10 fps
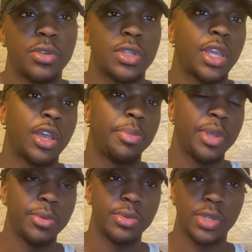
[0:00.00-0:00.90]
Like her
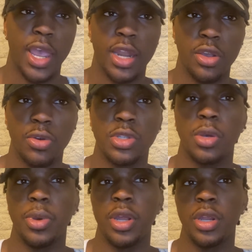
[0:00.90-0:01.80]
peoples had to go
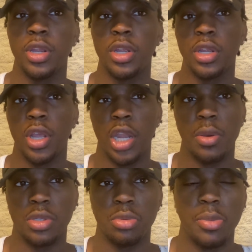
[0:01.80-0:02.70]
somewhere and they was
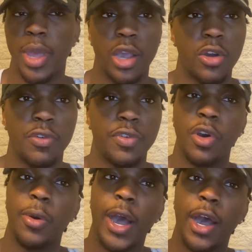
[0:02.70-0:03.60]
gonna be back home for a
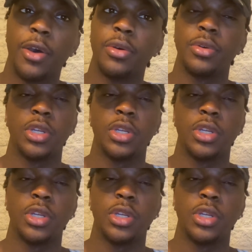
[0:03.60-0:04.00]
while.